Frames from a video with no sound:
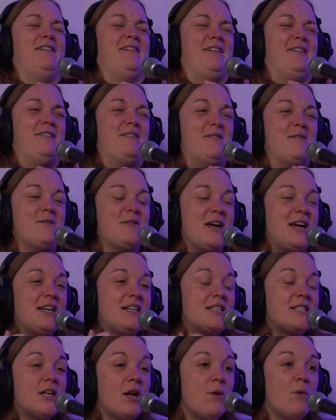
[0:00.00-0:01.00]
oh.
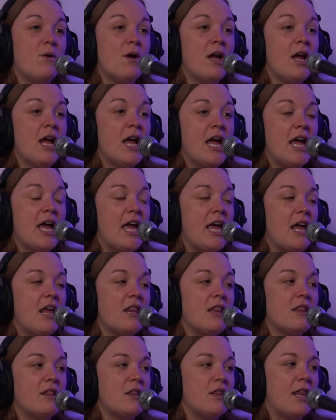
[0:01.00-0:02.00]
And so
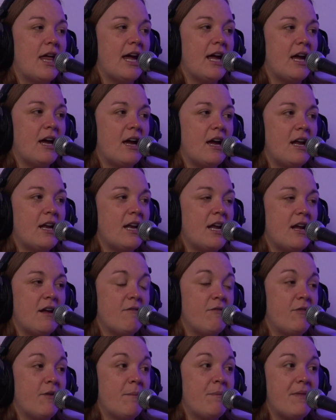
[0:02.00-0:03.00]
he and
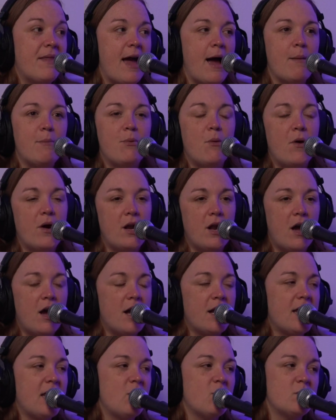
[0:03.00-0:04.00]
from that point
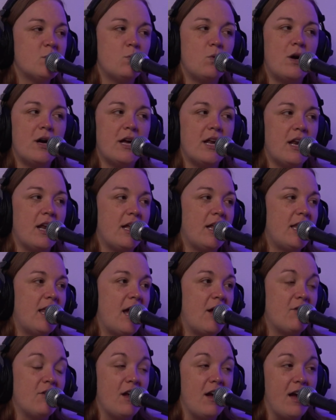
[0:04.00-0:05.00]
on, he was walking on
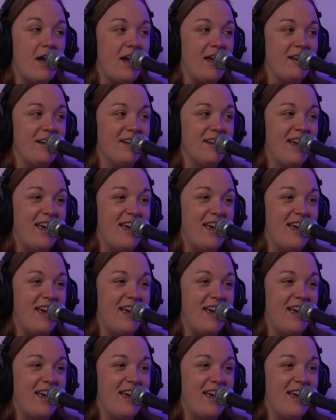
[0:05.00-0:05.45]
cloud 9.